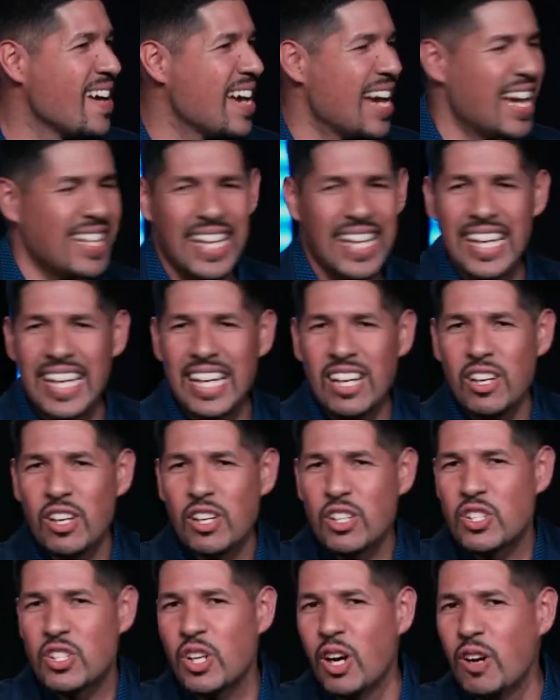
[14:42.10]
And then he
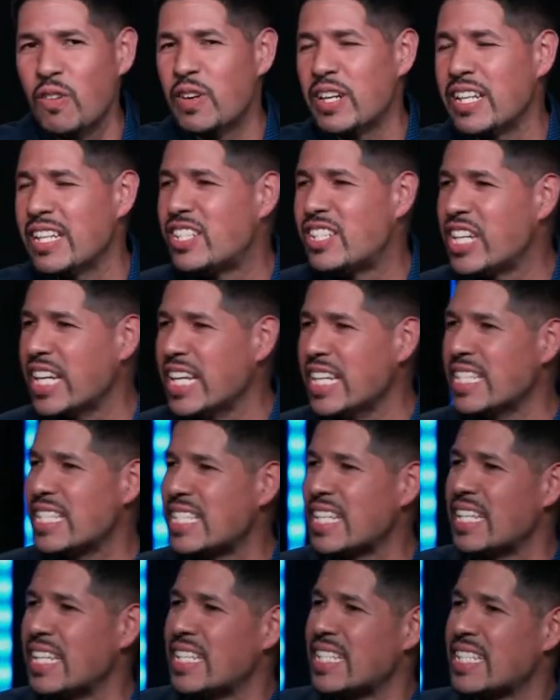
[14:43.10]
looks over to
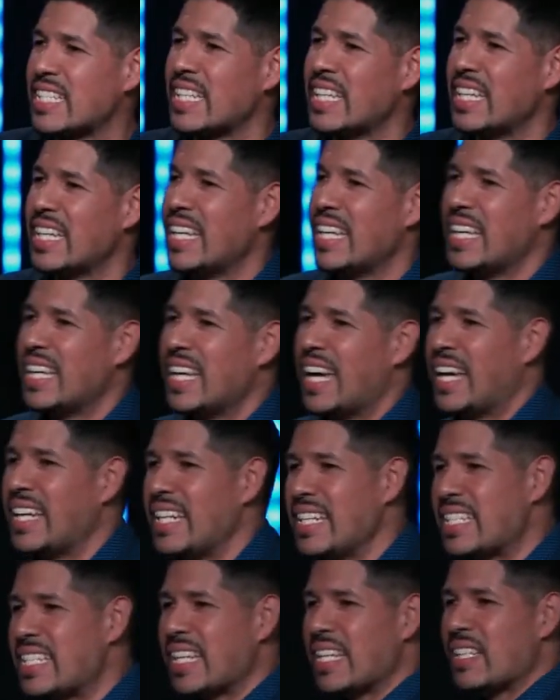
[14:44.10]
Jesus and
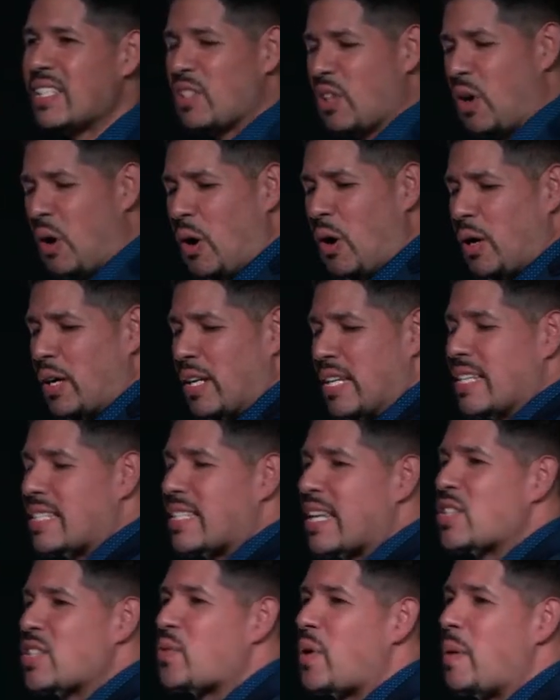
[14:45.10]
he says, Lord, he
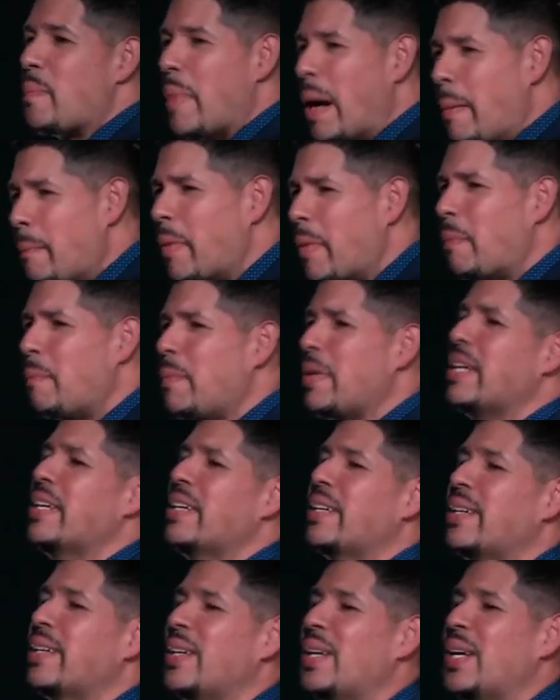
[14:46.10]
says, remember
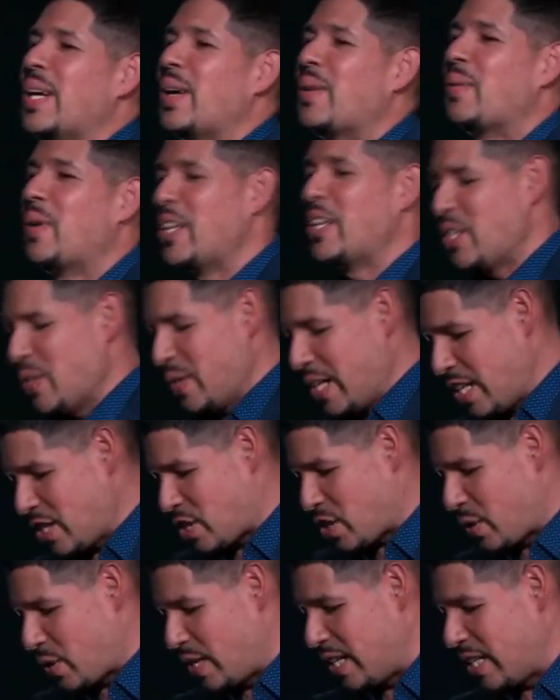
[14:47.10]
me when you
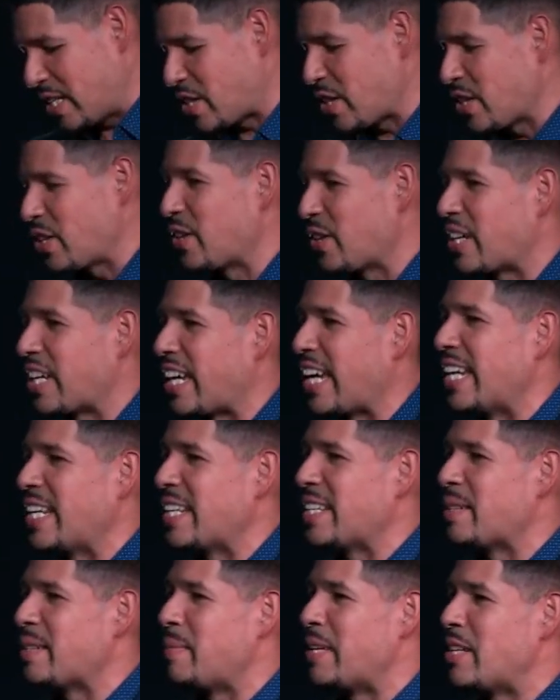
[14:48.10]
enter into your
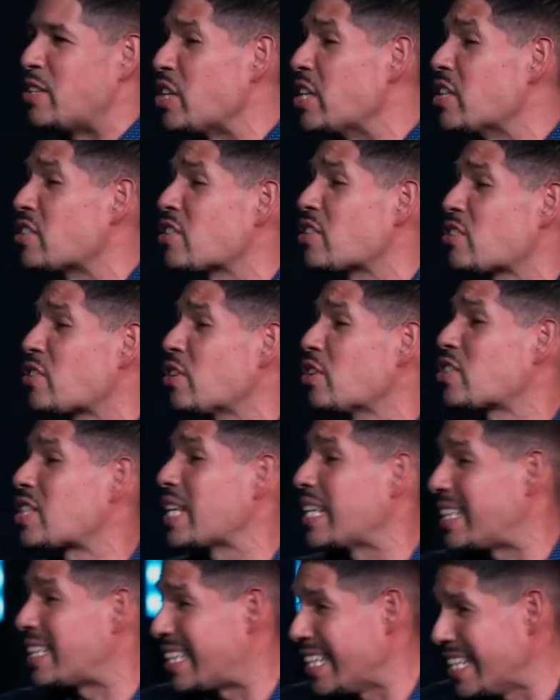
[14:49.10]
kingdom. And Jesus looks
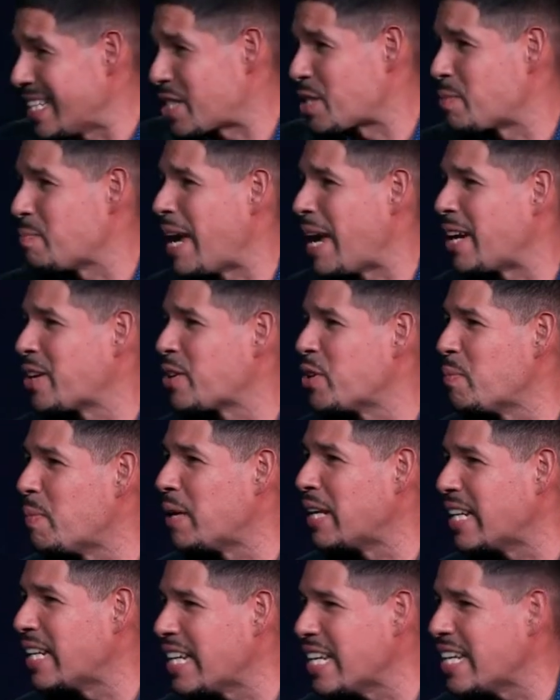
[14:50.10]
at this man who
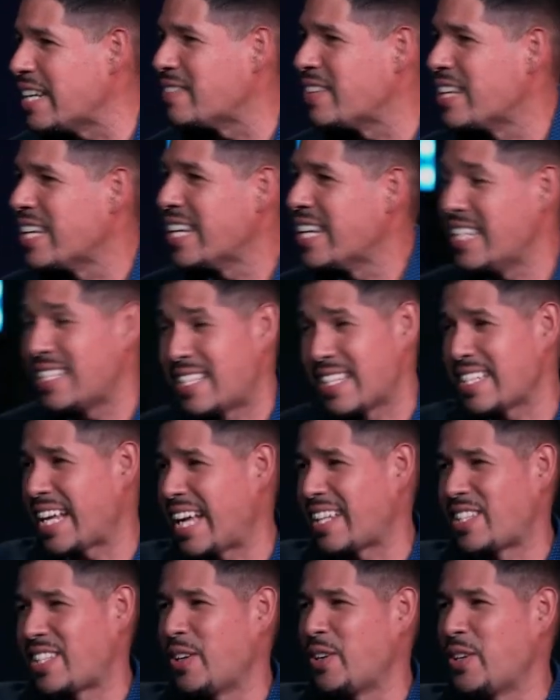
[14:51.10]
believed. He says,
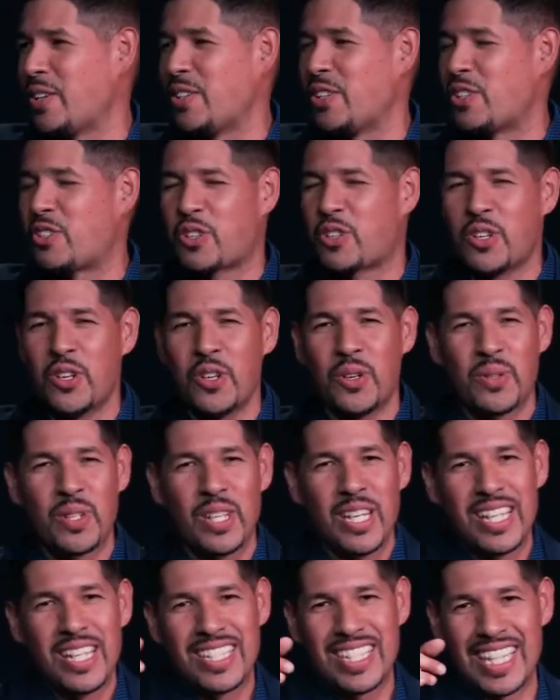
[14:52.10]
I tell you the truth,
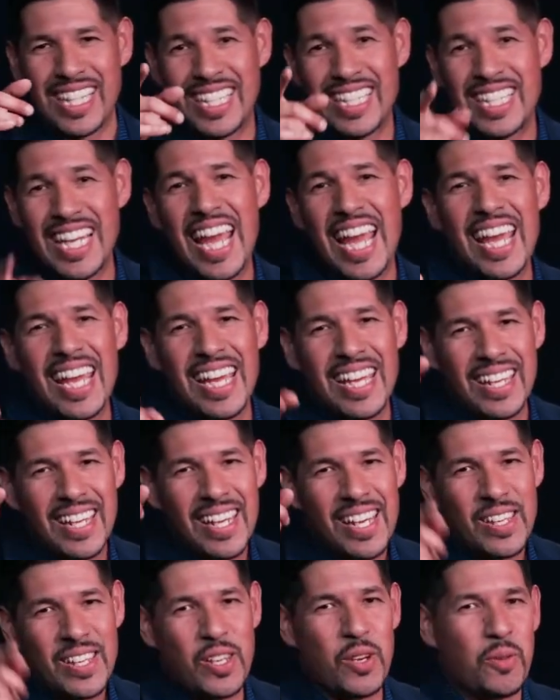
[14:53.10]
today
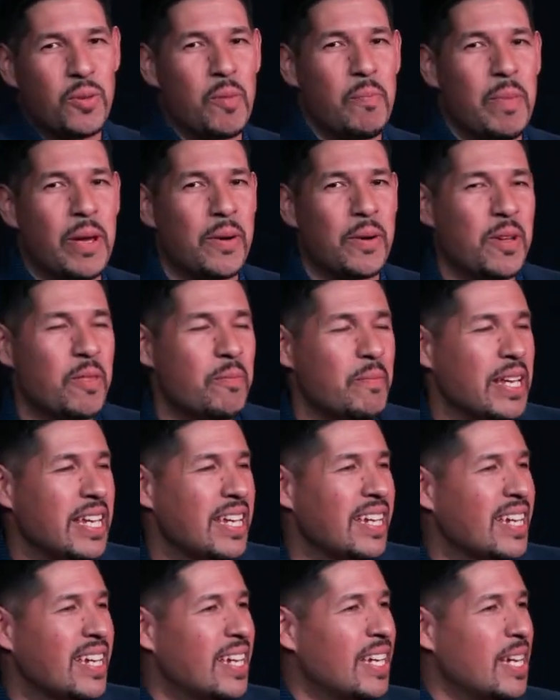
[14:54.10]
you will be with
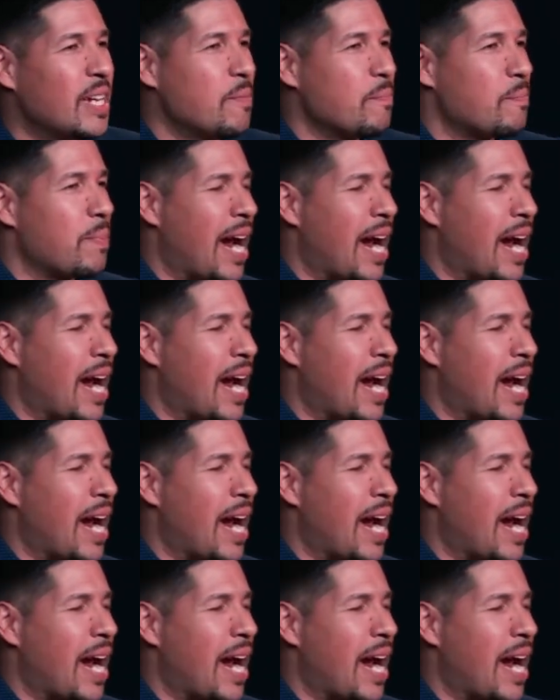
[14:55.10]
me in